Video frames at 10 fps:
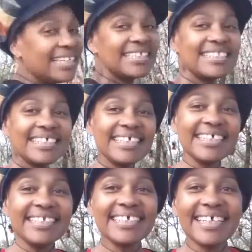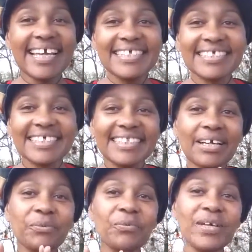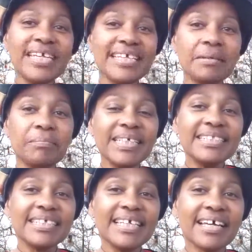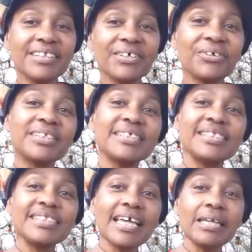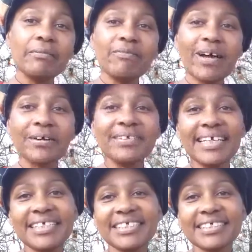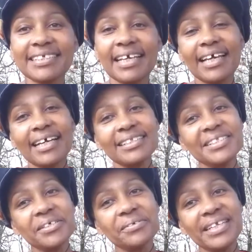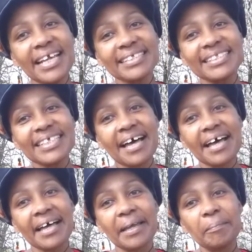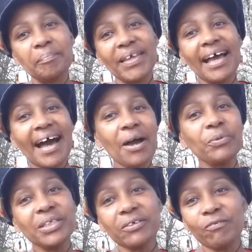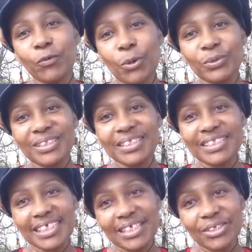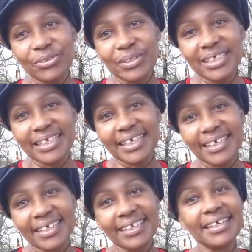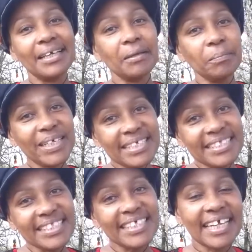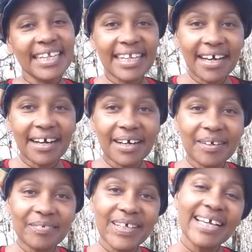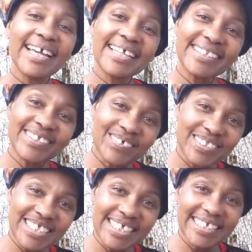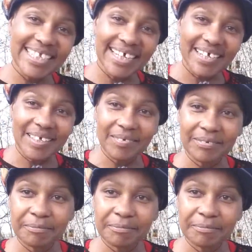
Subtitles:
is the indication that we can be together on the same foundation. Until next time, I will look forward to seeing you again. Peace and love and 13 love.